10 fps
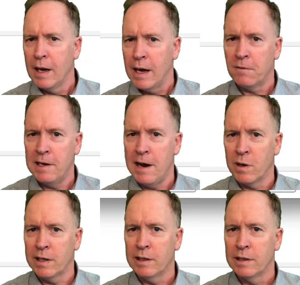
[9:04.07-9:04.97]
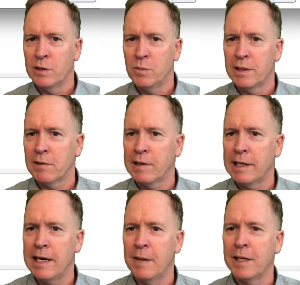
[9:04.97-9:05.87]
For the network, oops, click the wrong thing
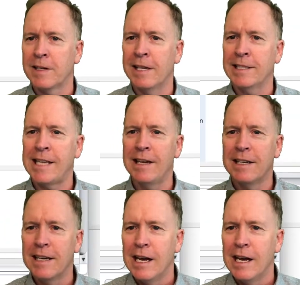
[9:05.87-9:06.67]
again. I'm going to click on not set.